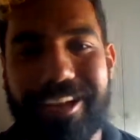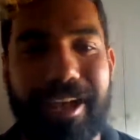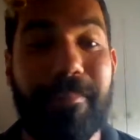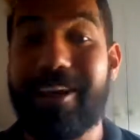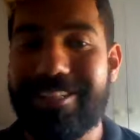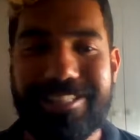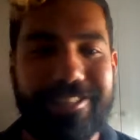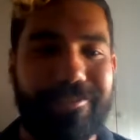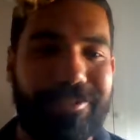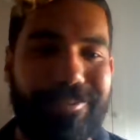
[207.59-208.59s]
I can see
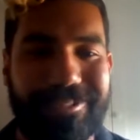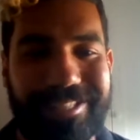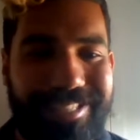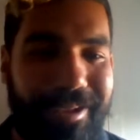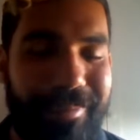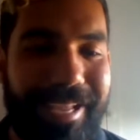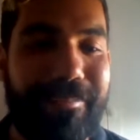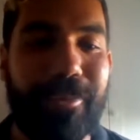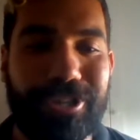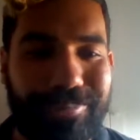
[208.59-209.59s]
the responses coming
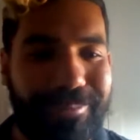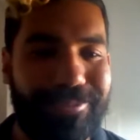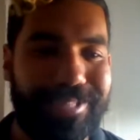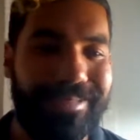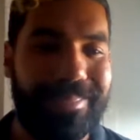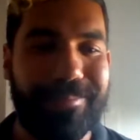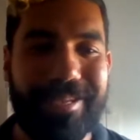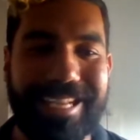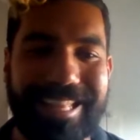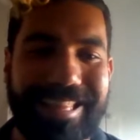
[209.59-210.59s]
in. Most people seem to
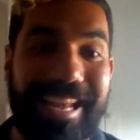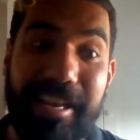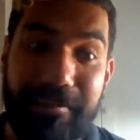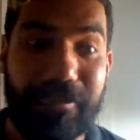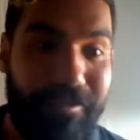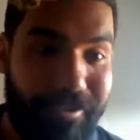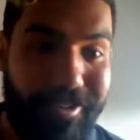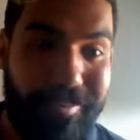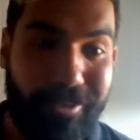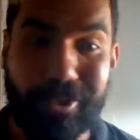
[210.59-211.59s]
be in their living
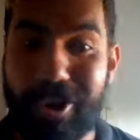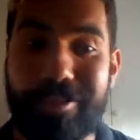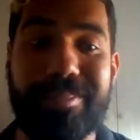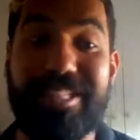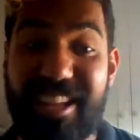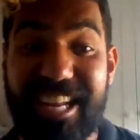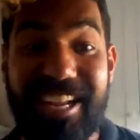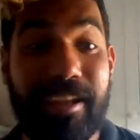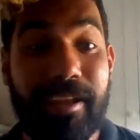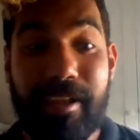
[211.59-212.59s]
room or the home study.